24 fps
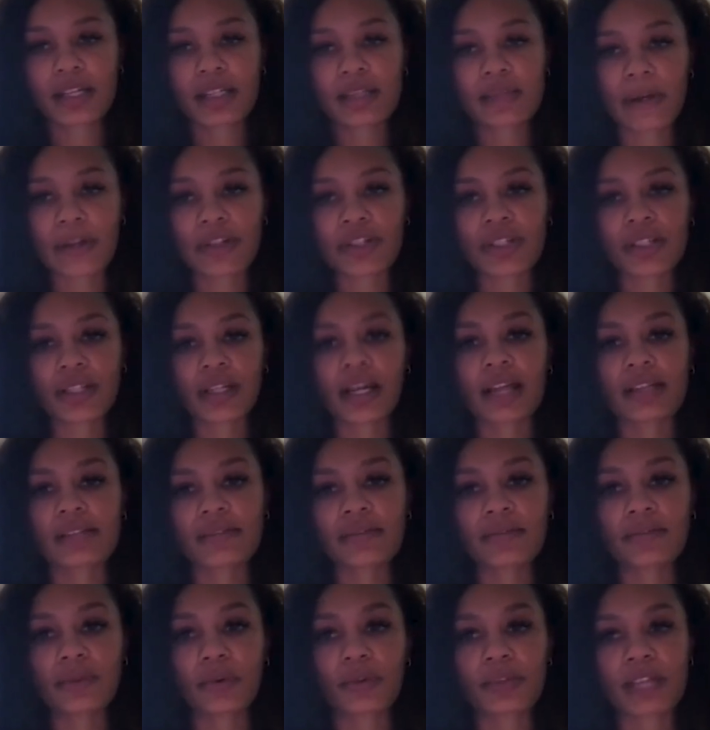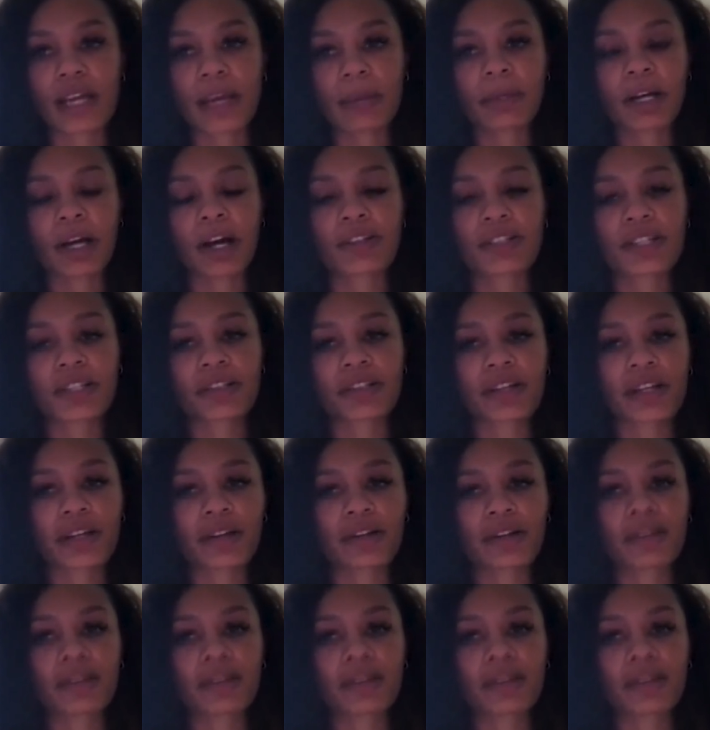especially like as a full-time content creator,